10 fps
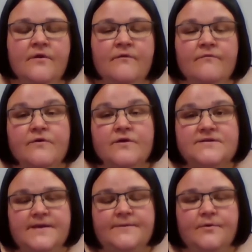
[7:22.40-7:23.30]
For
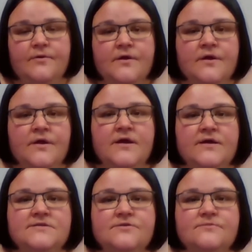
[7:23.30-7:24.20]
example,
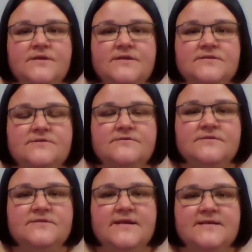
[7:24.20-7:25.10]
assume that a
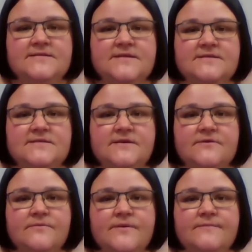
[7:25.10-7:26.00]
student's desk is
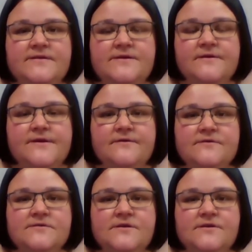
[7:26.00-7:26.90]
littered with
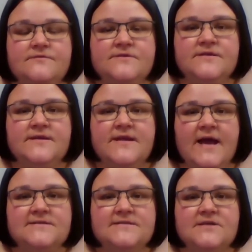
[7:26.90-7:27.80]
materials used in
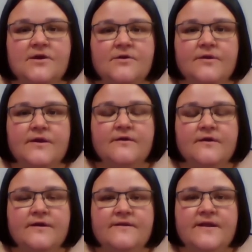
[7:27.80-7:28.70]
tasks earlier
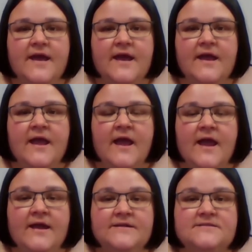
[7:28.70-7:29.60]
in the day
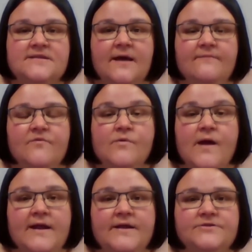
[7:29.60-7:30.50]
and it's time for
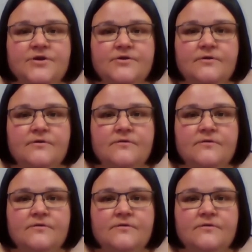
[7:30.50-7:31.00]
writing journal.